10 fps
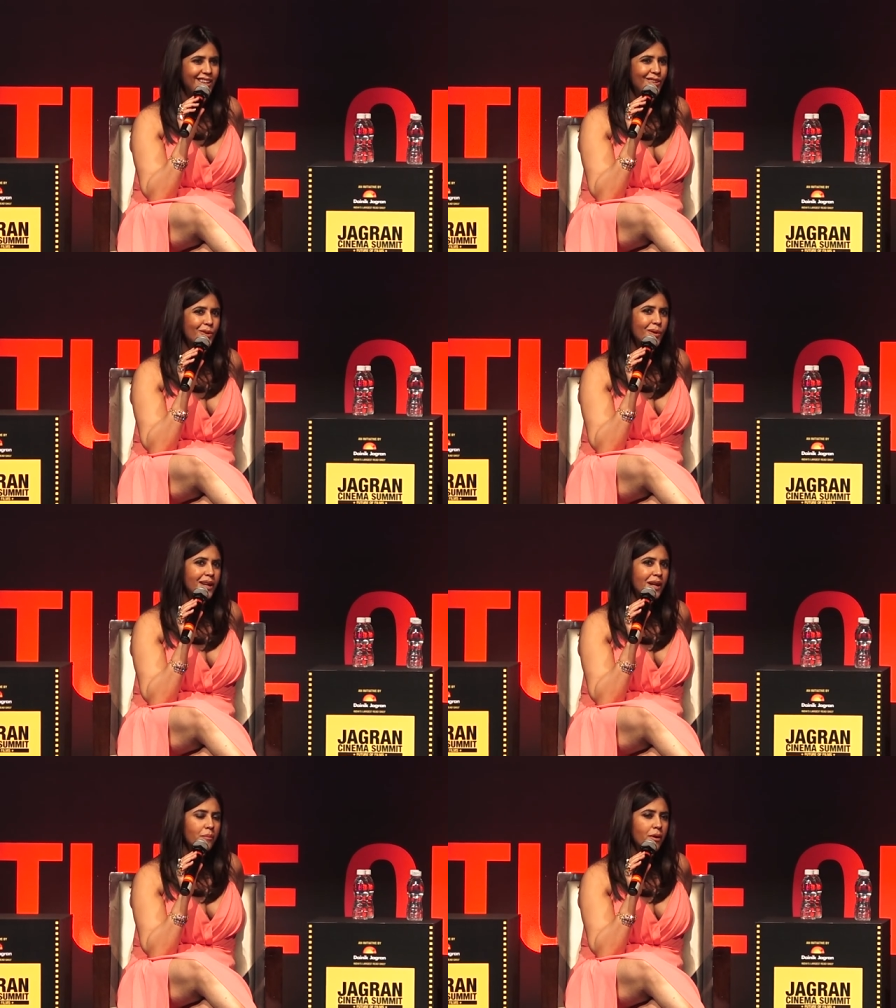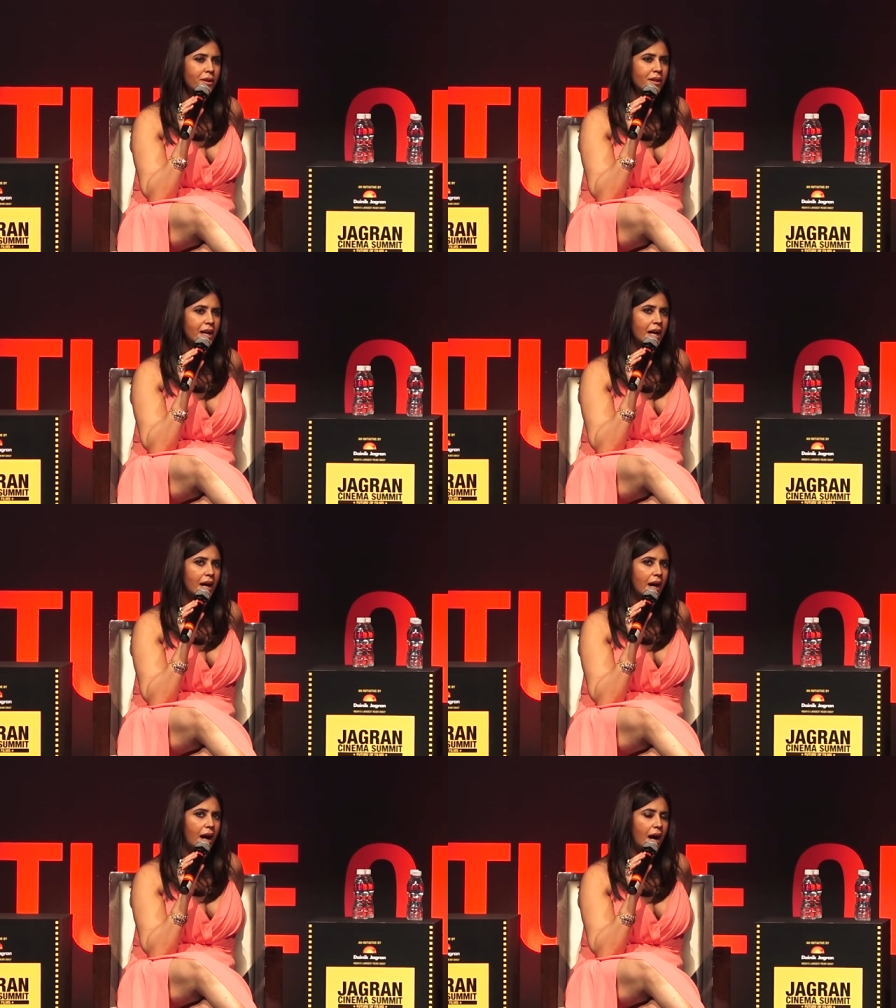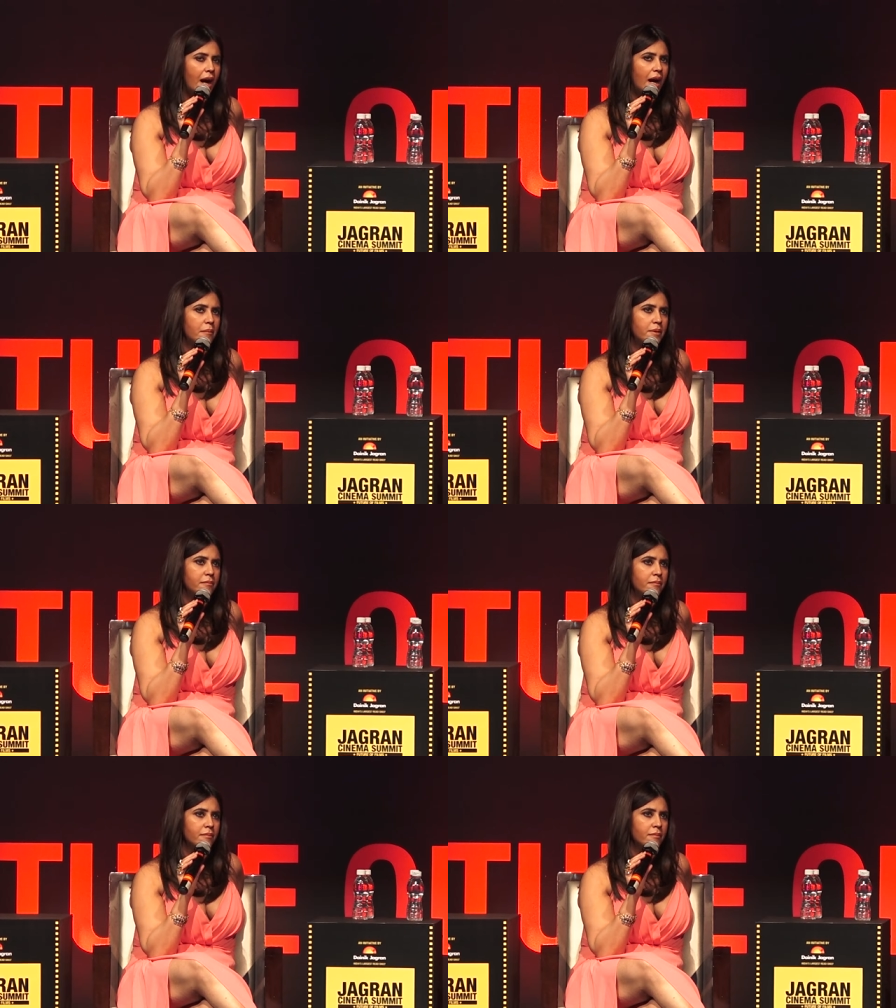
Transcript: you're talking about, I mean,